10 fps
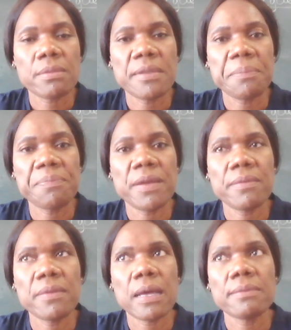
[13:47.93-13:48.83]

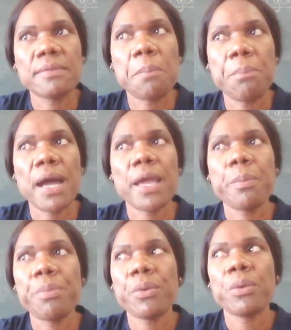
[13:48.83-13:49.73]
the
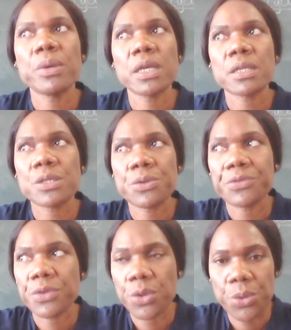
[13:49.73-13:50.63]
byproducts
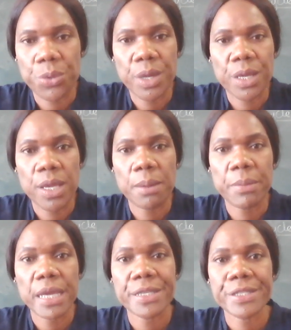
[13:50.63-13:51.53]
of the uranium
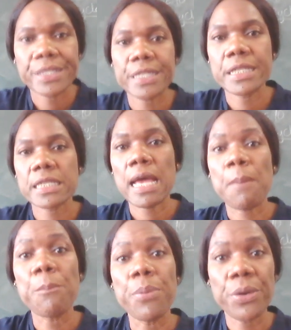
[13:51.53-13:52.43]
is
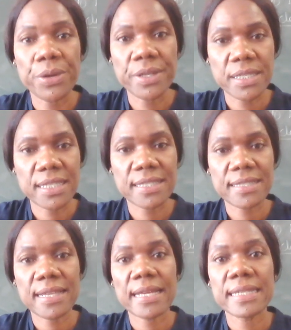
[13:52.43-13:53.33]
that burns,
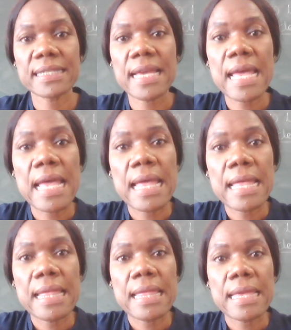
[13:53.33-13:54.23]
is that
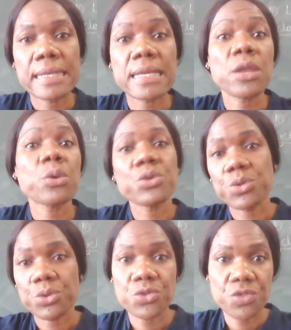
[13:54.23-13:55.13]
it can
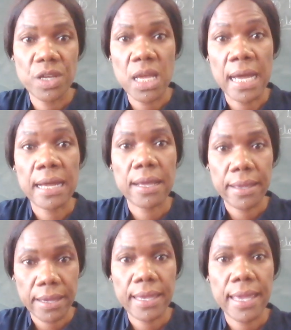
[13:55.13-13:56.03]
also trigger
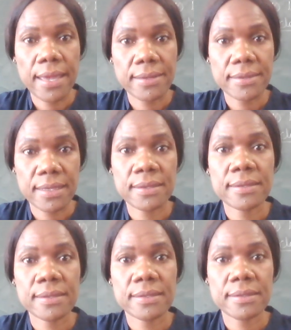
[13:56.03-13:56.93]

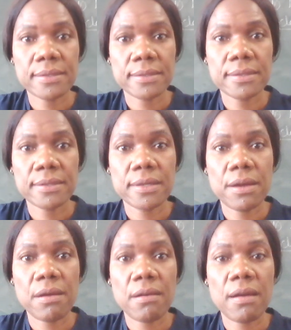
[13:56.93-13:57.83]
cancers.
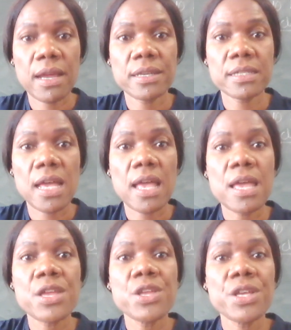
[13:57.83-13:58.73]
All right,
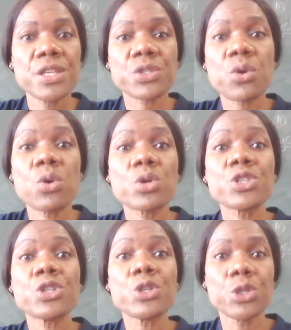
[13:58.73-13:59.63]
it's
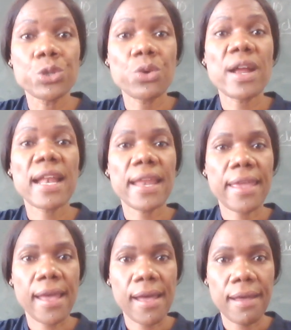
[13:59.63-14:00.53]
called
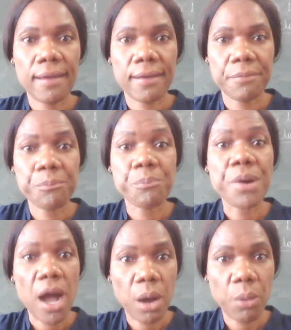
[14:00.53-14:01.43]
nuclear
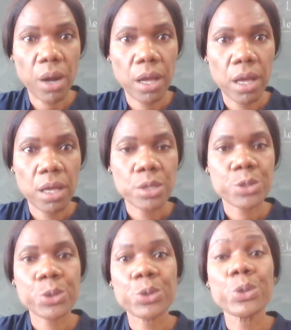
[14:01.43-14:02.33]
power. So